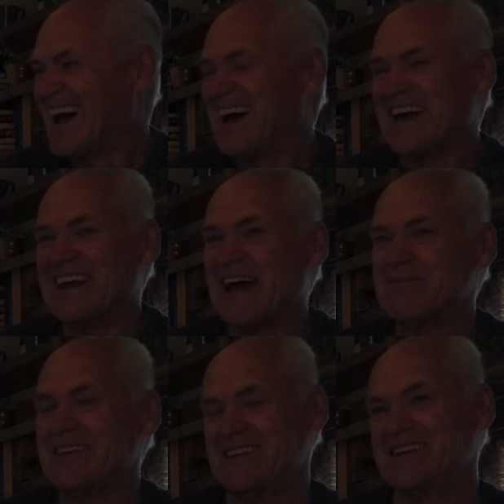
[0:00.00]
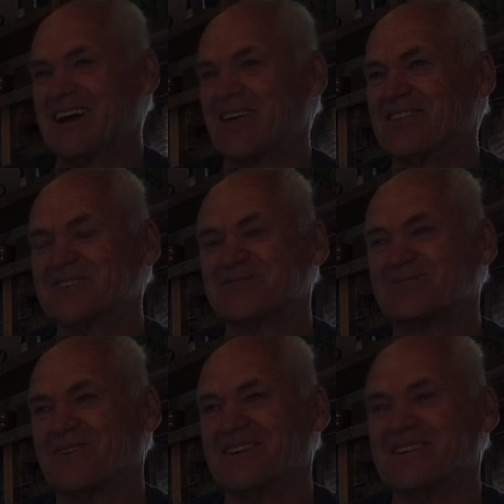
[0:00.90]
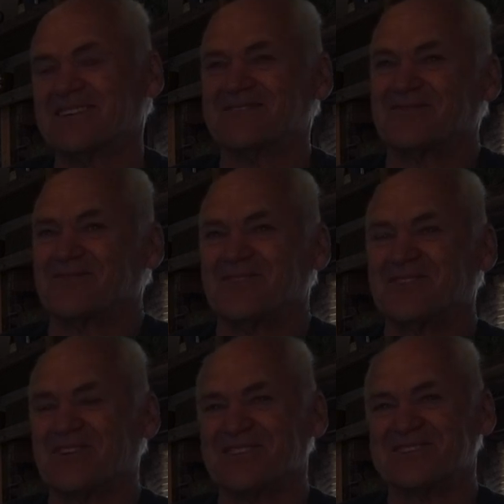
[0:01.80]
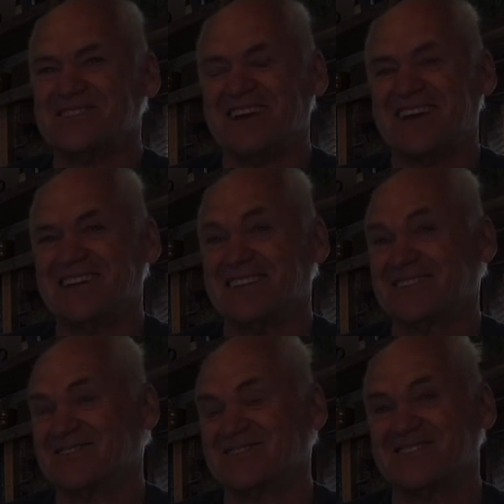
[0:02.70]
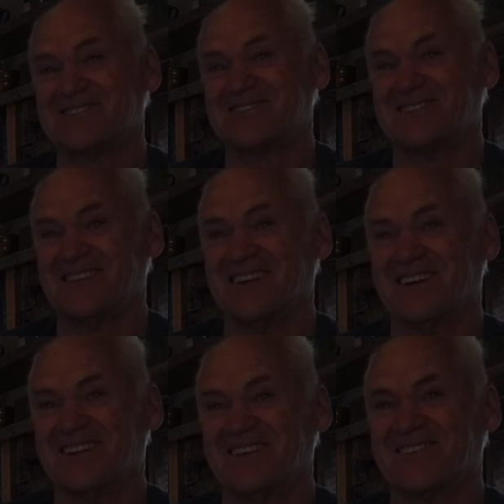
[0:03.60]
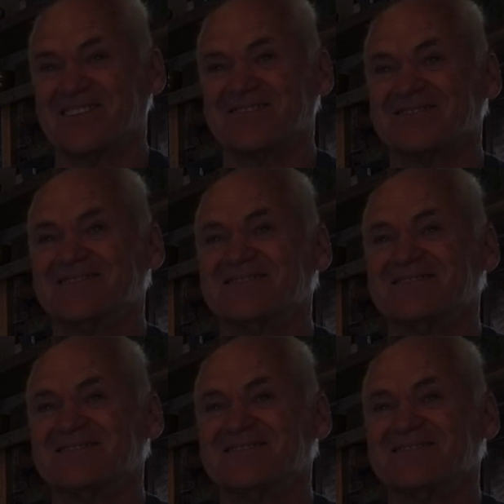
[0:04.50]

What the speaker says: Yeah, and I mean, there's a few girls who dated that were just, they were,